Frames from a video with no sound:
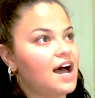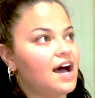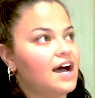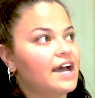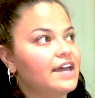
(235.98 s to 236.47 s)

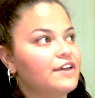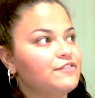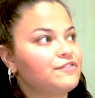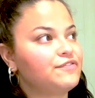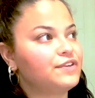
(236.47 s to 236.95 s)

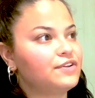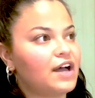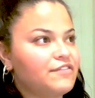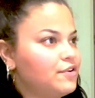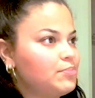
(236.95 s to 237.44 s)
I feel
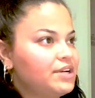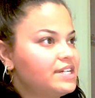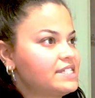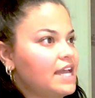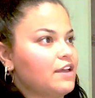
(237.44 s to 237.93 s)
pretty
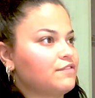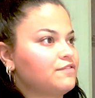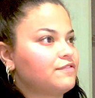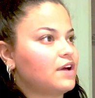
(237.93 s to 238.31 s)
safe.